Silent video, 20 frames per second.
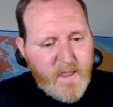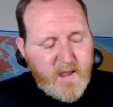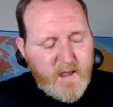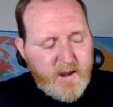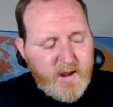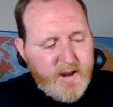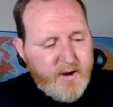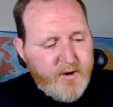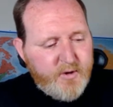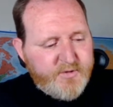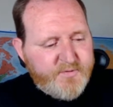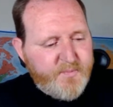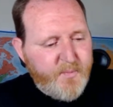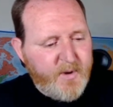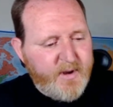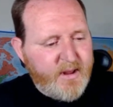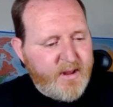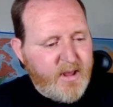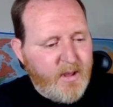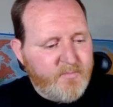Here's
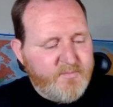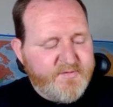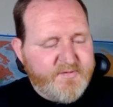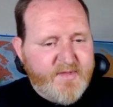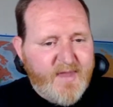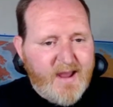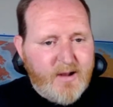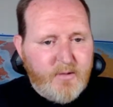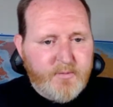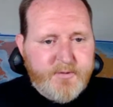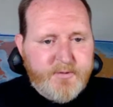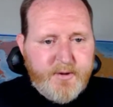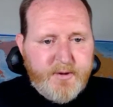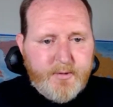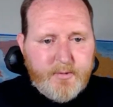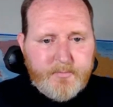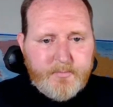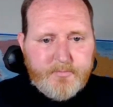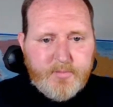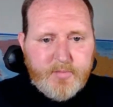what it comes down
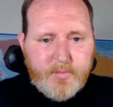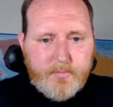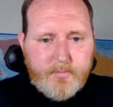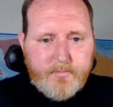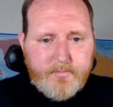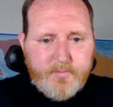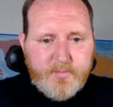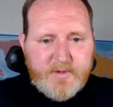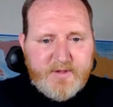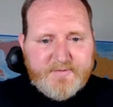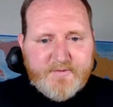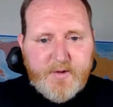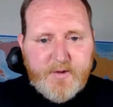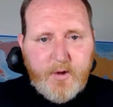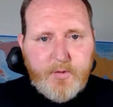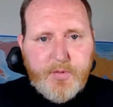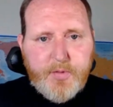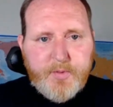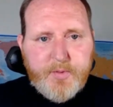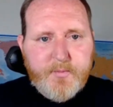to. Let's
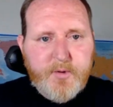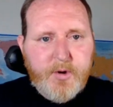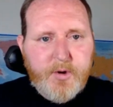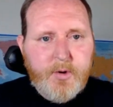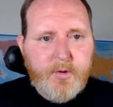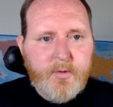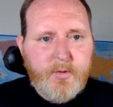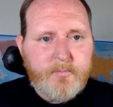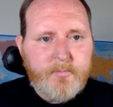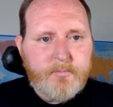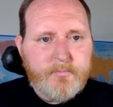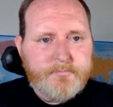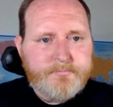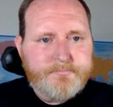go through